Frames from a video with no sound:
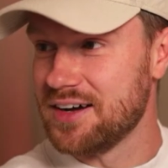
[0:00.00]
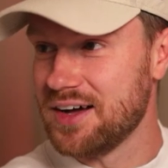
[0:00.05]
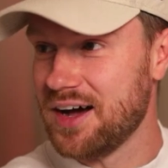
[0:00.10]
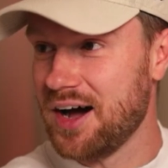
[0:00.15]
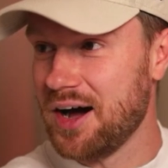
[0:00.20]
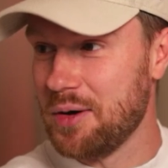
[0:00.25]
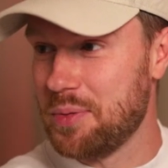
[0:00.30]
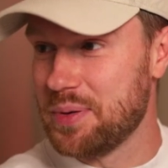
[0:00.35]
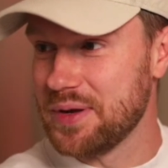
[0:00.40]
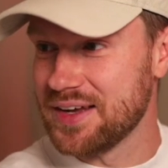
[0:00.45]

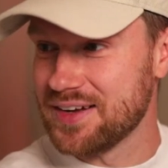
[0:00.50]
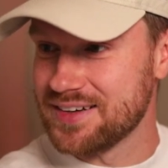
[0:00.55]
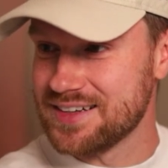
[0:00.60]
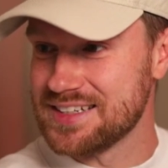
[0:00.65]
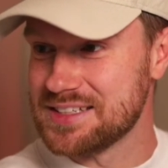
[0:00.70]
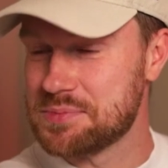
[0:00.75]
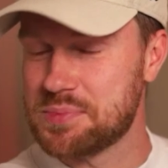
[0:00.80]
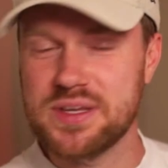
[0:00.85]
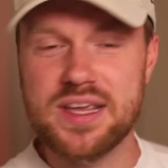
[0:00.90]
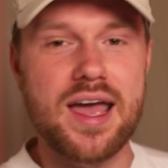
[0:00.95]
I'll be
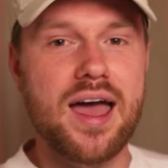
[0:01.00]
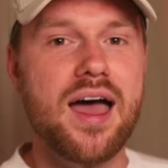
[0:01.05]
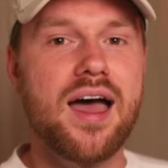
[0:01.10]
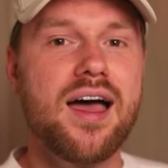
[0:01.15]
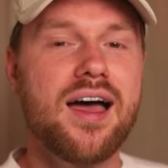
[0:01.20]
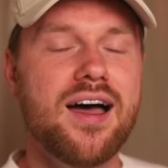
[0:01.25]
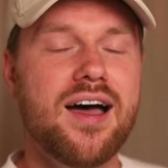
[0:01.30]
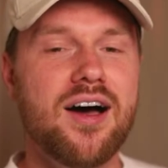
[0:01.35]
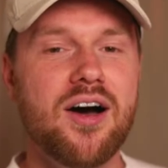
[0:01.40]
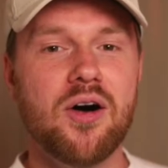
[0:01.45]
honest. But yeah,
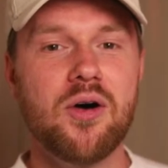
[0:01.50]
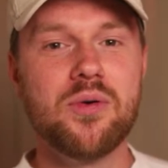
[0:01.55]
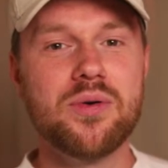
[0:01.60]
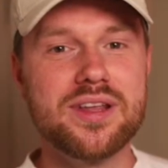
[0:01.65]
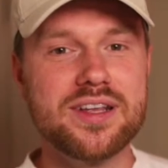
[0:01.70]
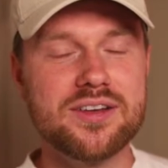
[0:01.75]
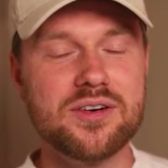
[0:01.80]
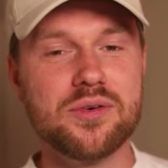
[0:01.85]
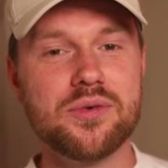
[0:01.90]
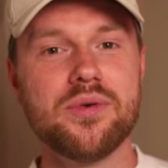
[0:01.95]
all in
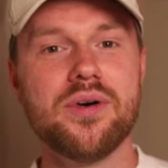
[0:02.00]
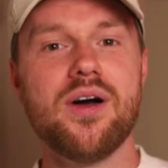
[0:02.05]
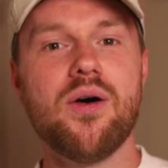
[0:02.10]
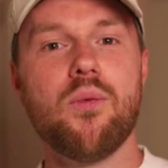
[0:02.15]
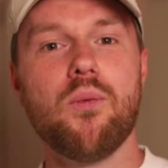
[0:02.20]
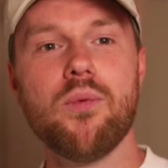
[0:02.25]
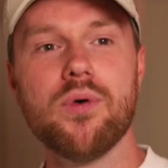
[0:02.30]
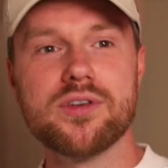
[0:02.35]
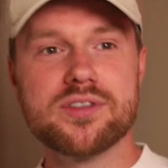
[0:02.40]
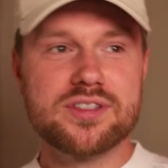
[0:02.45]
all,
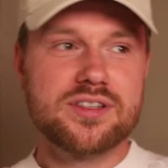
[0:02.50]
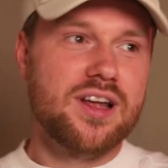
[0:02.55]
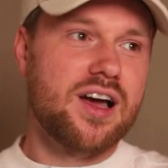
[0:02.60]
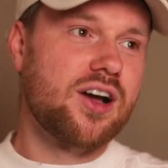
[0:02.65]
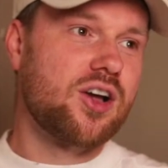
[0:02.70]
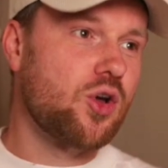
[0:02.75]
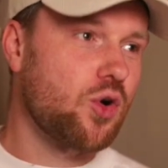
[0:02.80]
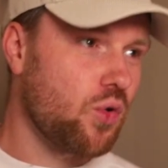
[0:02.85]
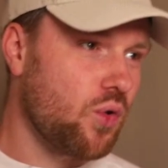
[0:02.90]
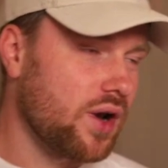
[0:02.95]
wasn't a
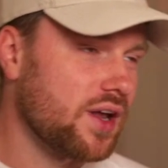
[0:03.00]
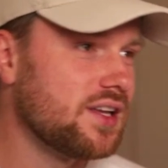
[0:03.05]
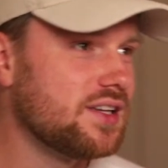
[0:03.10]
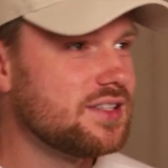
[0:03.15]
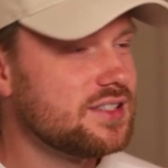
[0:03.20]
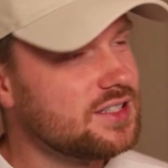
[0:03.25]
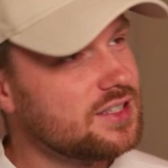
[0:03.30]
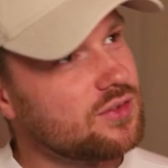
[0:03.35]
crazy...